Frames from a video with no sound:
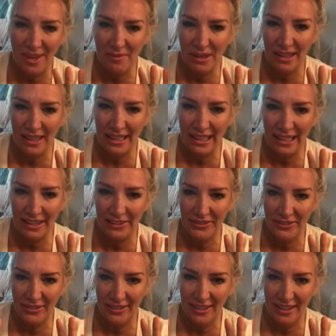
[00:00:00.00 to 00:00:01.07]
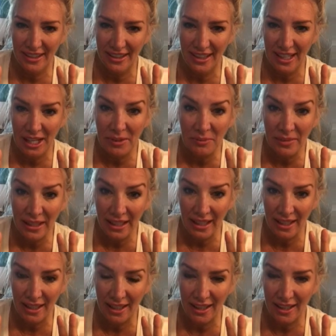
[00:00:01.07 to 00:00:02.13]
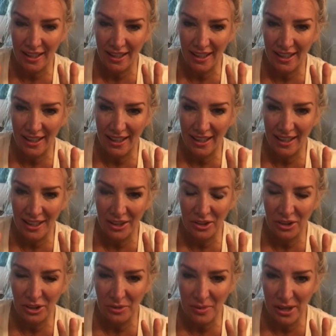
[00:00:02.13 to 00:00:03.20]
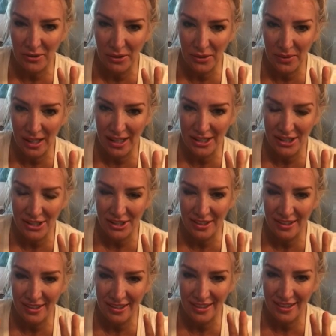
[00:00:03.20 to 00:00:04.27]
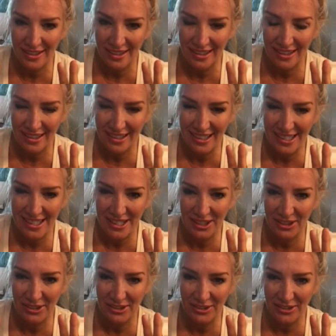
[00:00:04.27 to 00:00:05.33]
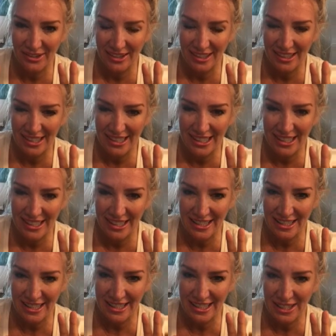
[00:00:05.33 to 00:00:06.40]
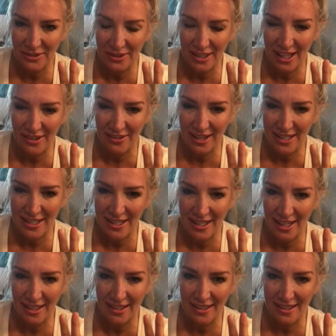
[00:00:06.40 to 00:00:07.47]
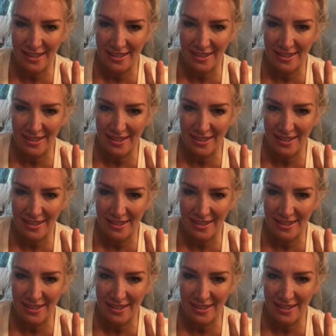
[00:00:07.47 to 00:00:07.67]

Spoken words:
believe in me, and I know you're my reflection. So see where that resonates.